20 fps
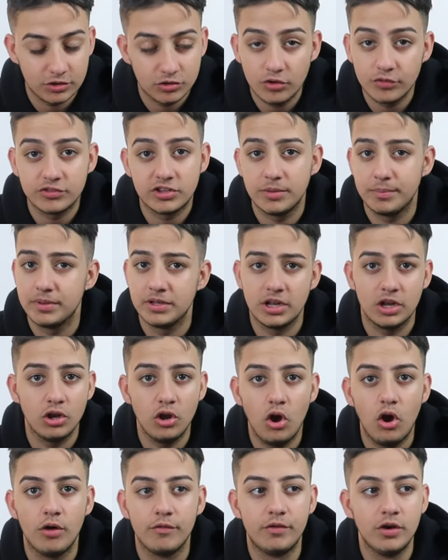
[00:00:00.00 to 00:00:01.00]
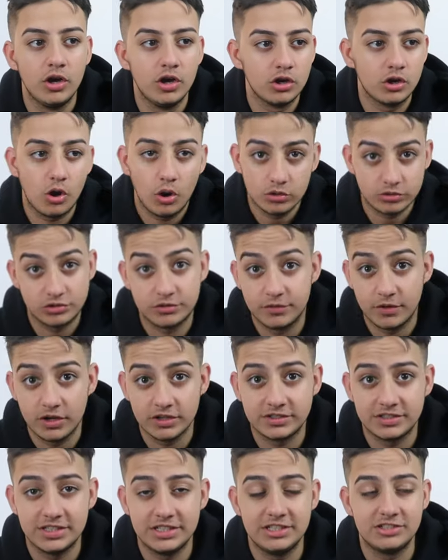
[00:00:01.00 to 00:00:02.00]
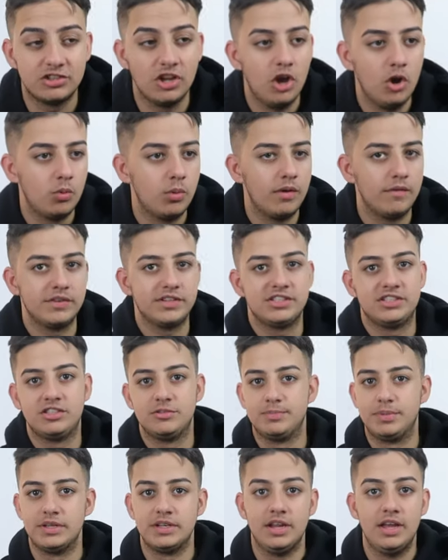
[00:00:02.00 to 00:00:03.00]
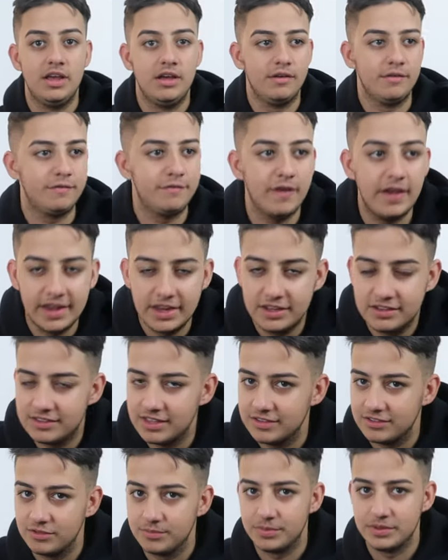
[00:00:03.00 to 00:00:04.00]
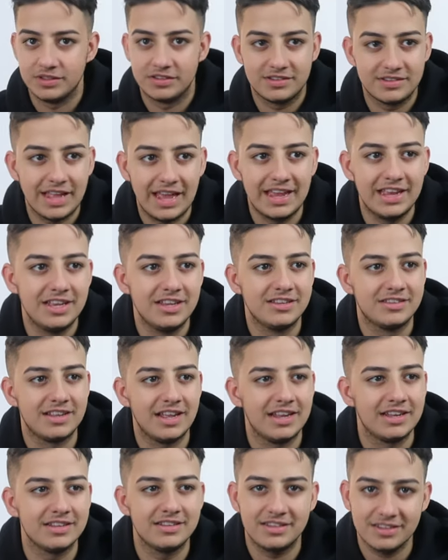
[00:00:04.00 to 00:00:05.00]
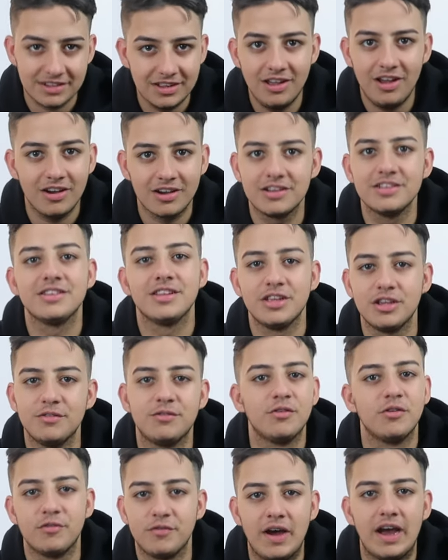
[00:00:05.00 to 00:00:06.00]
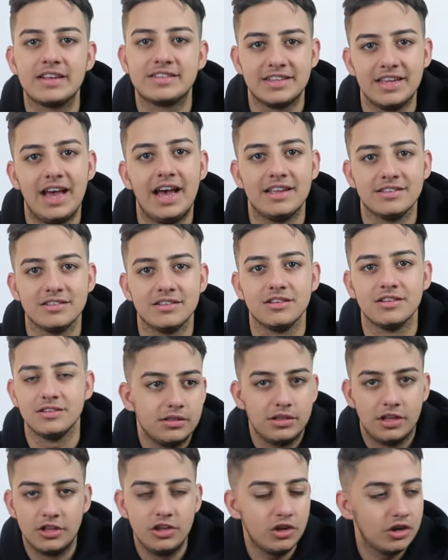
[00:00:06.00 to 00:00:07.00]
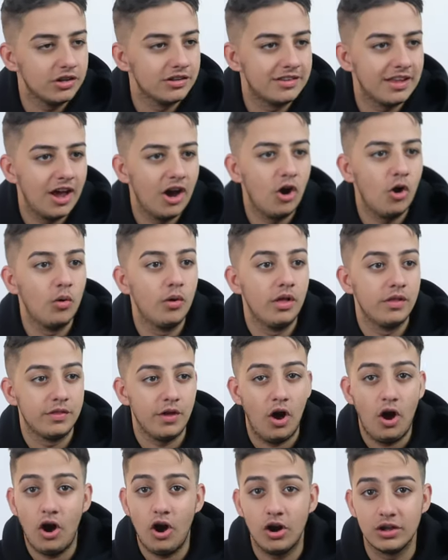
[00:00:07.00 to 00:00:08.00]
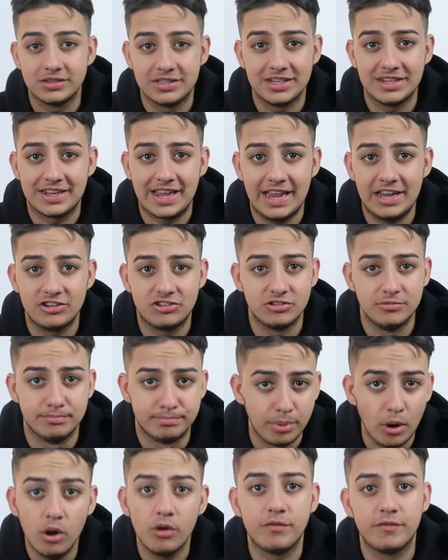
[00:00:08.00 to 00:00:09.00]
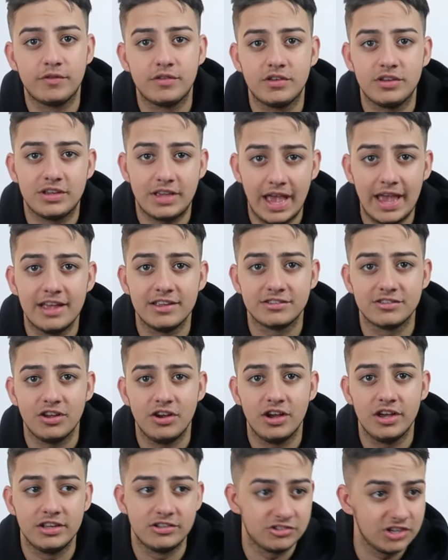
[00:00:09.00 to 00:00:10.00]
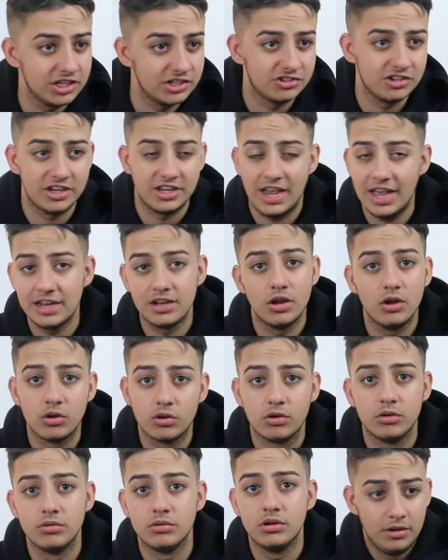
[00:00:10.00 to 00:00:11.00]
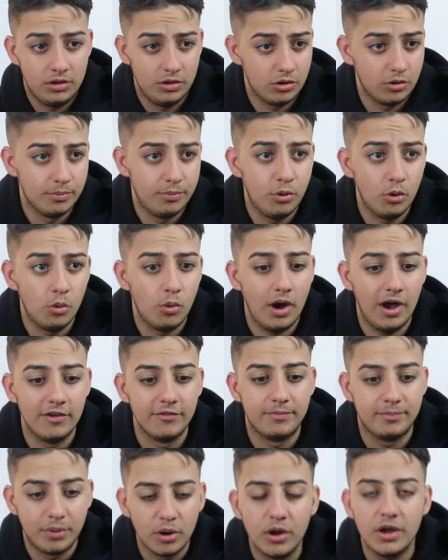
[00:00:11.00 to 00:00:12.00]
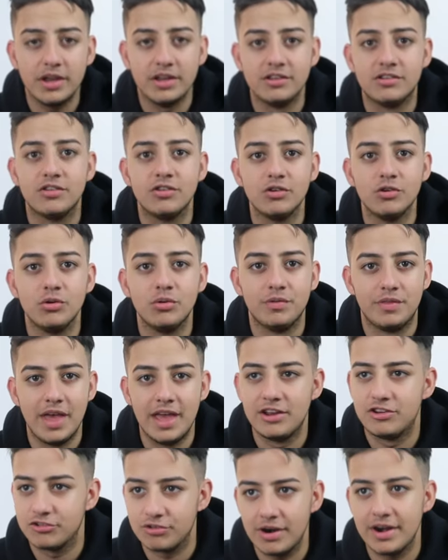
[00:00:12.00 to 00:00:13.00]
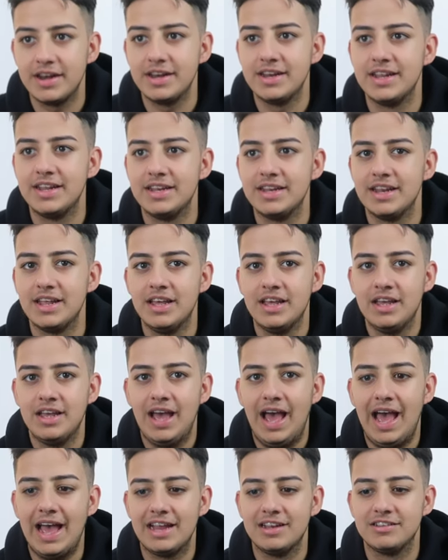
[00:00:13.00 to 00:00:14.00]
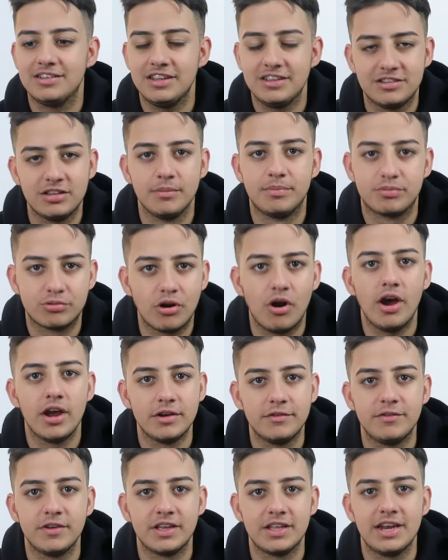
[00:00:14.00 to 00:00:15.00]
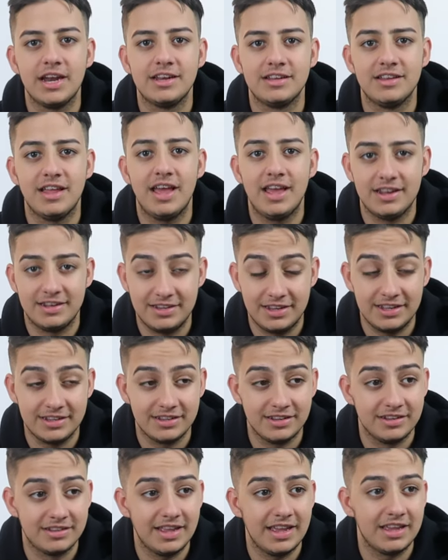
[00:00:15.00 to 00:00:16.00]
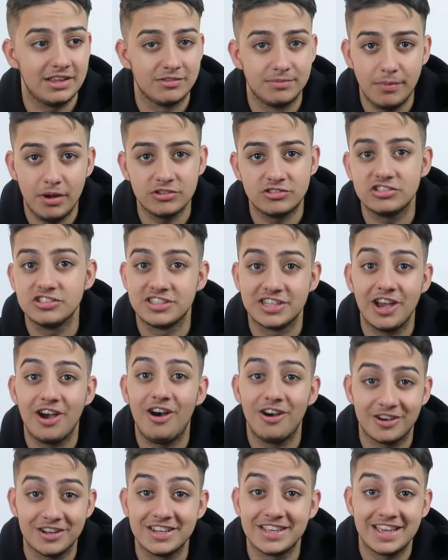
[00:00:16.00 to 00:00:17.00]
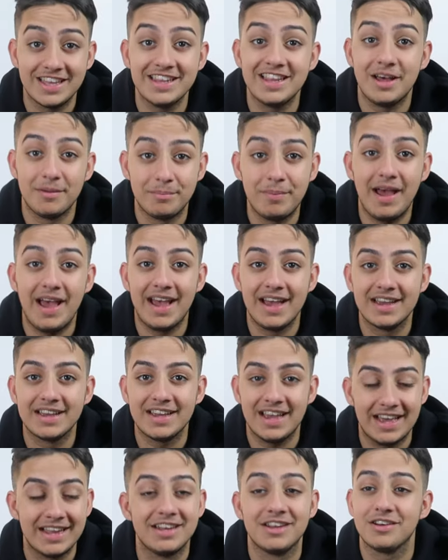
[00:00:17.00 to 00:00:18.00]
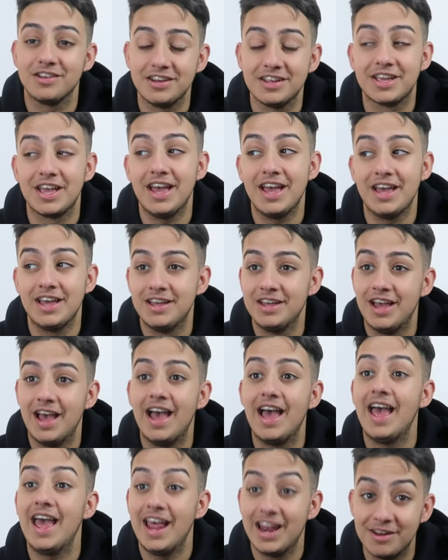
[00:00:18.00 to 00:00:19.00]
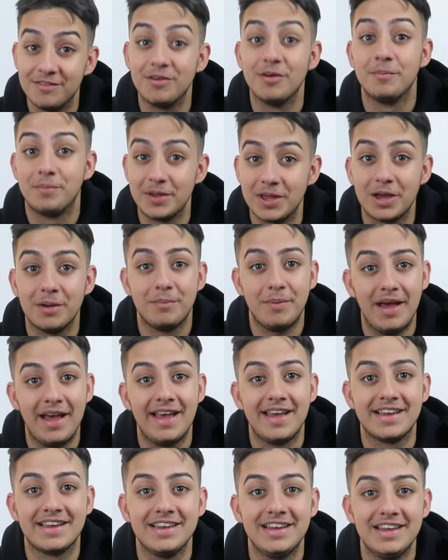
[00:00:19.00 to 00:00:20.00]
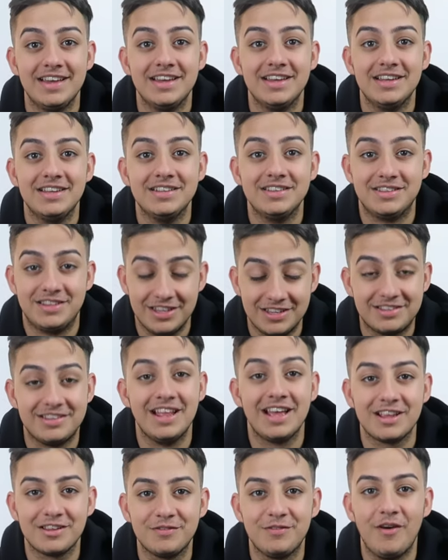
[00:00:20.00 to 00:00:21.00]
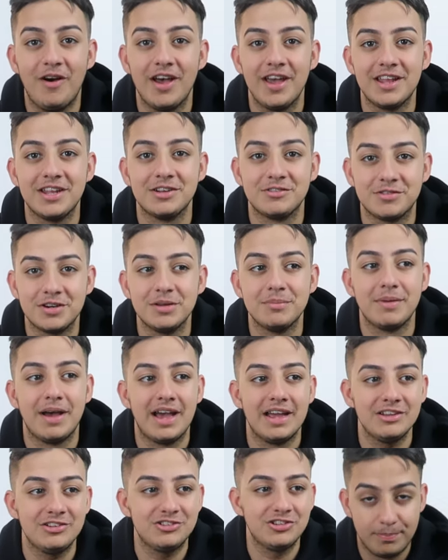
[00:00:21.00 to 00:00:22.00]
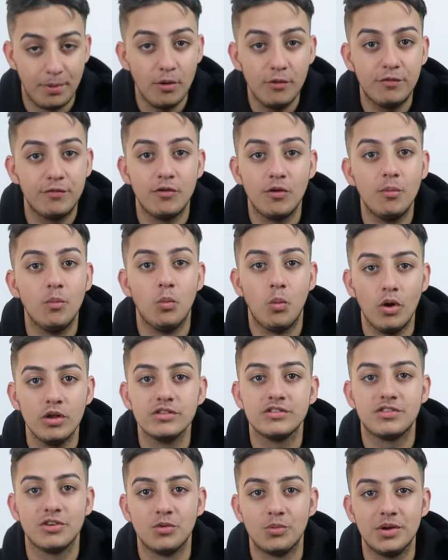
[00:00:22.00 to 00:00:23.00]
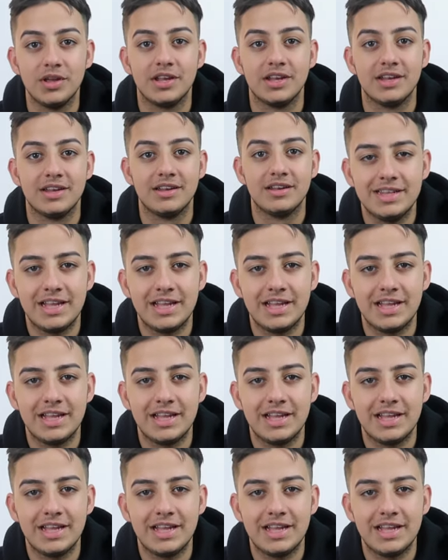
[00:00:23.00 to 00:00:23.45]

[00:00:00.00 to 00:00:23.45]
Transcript: There's obviously been a lot of controversies, whether this has been faked, has it been staged, and I can tell you for a fact it hasn't. Like, you can tell the hard dedication both KSI, JJ and Logan Paul have put into their training, and it's a pride thing at the end of the day. As much as they are going to get that bag, and they're going to get a hell of a bigger bag this next fight and the rematch, both of them want to win.